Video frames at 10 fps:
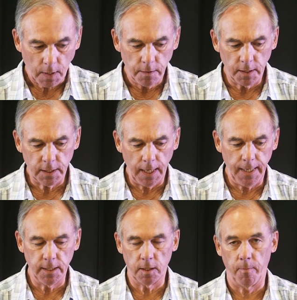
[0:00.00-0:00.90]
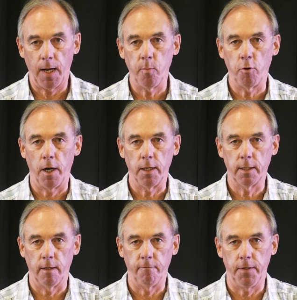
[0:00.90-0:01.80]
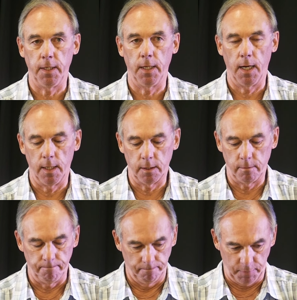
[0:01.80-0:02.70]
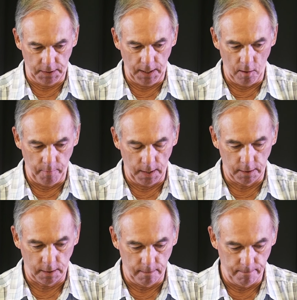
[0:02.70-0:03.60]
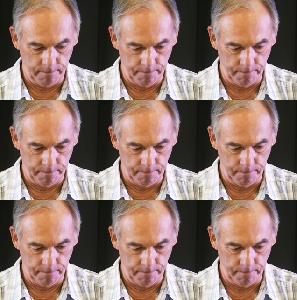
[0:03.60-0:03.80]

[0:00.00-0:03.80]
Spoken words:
The slag is a byproduct of the steel mills.